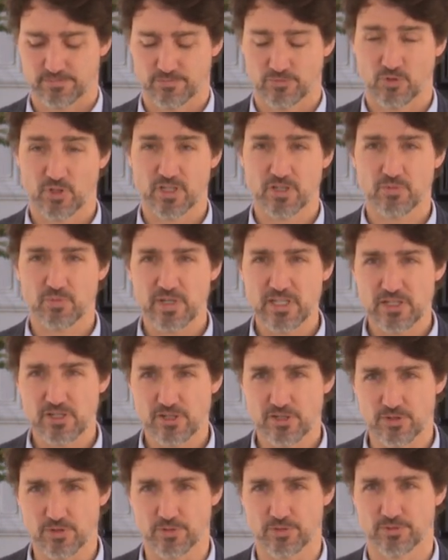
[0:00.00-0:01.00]
What did we
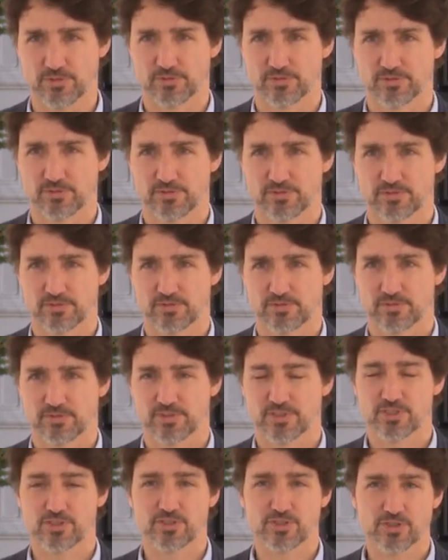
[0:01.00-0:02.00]
do
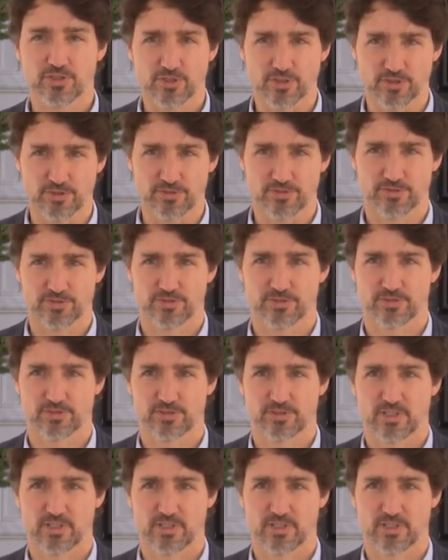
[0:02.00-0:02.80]
to serve